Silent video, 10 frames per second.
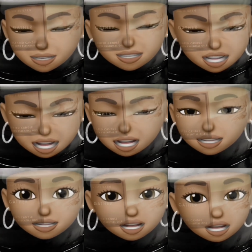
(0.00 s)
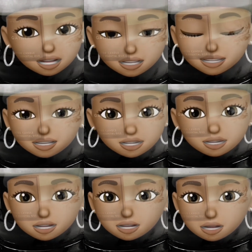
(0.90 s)
Yeah, an eight.
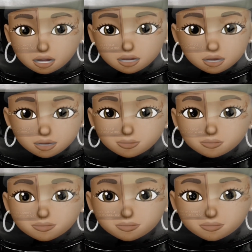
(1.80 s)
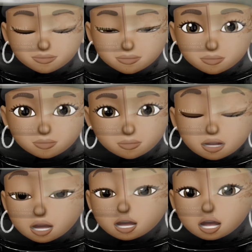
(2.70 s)
Um,
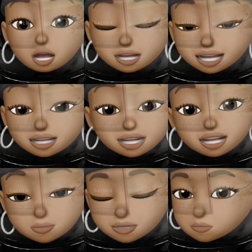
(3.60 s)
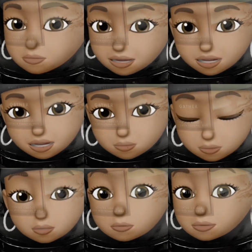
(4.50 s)
okay, so let's do a depiction real
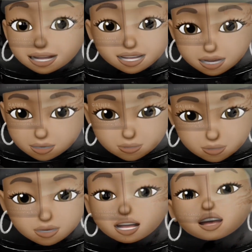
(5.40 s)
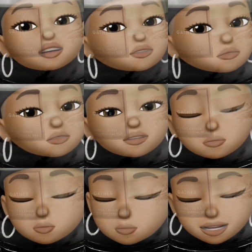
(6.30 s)
quick, y'all.
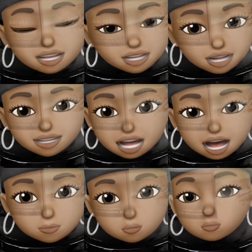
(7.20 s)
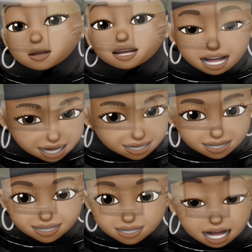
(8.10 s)
Bourbon glazed apple. Yes,
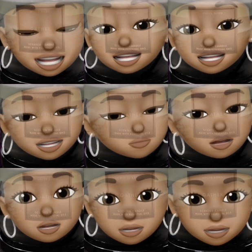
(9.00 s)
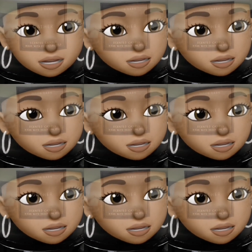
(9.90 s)
I smell it.